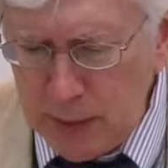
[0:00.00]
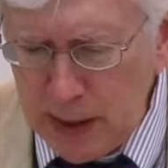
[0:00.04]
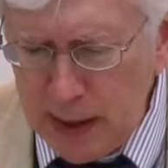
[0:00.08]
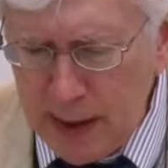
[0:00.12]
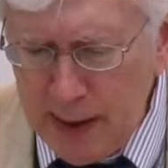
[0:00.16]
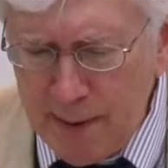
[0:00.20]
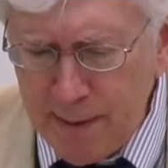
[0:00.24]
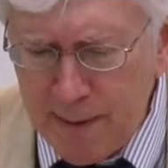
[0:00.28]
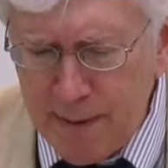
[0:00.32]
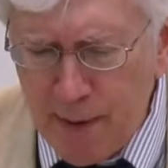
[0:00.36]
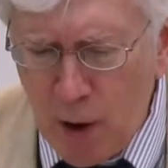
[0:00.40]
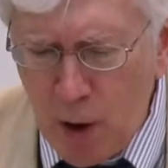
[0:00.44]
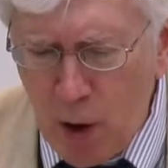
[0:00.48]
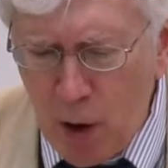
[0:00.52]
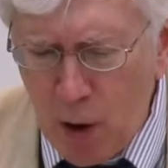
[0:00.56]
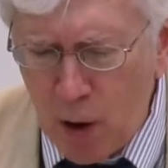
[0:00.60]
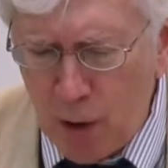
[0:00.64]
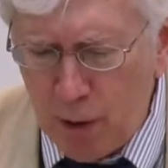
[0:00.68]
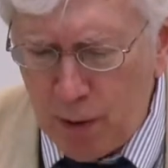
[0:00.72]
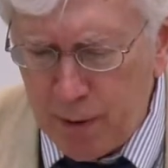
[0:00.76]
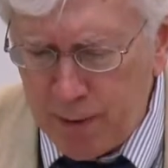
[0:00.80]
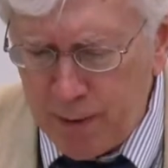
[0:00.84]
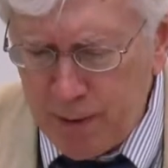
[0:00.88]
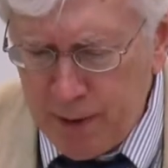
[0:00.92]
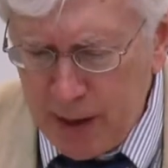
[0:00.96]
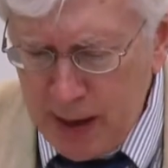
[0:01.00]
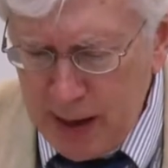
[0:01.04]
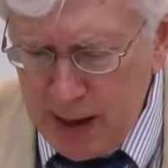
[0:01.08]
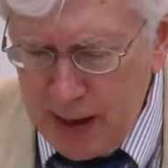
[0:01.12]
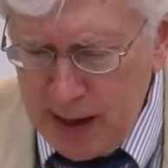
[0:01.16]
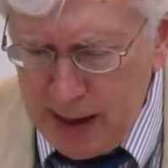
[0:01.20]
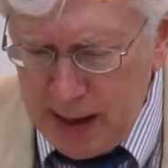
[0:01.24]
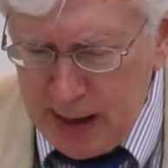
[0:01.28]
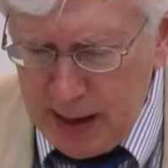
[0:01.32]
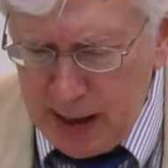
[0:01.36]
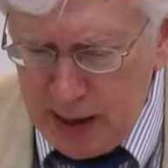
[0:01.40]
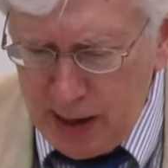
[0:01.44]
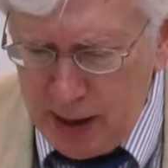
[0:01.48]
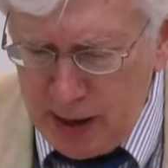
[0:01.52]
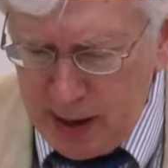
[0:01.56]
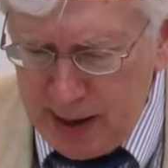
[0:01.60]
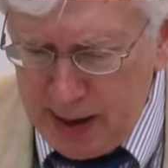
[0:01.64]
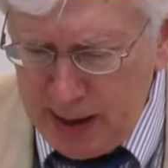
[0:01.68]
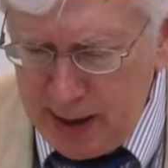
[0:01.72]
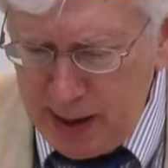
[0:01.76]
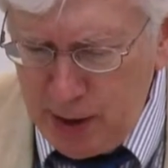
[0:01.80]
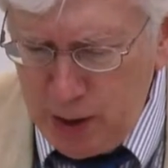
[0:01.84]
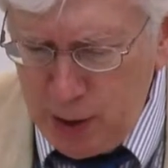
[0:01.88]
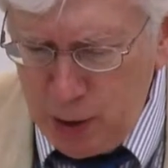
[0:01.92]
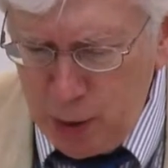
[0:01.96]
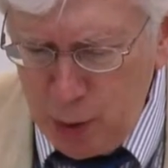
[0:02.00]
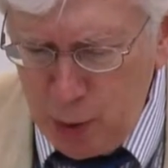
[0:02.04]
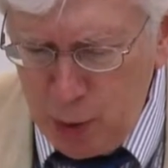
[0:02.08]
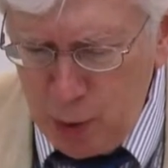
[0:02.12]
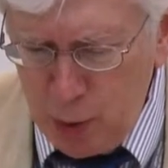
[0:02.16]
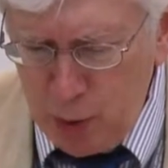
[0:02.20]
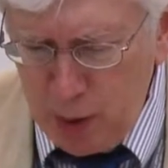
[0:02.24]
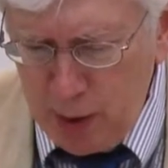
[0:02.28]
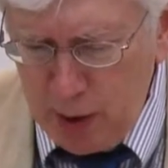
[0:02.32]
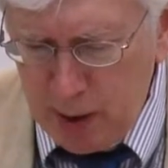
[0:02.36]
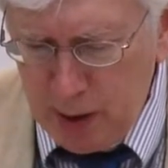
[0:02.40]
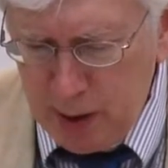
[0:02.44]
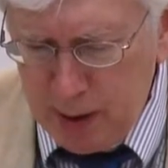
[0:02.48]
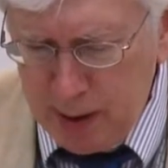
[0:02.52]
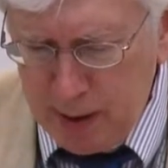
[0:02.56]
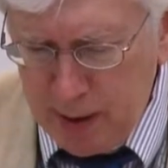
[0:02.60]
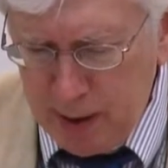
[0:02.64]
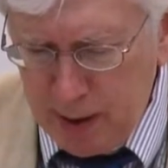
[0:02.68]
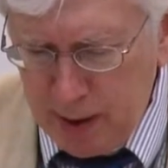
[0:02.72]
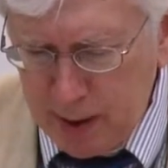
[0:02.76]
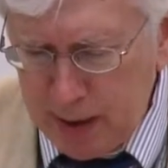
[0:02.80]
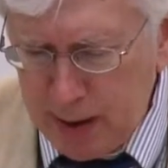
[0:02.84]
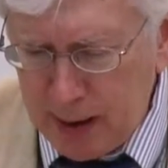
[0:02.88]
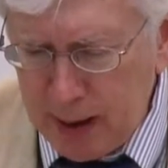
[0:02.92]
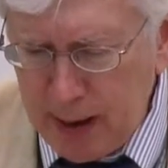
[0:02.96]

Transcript: evolve into a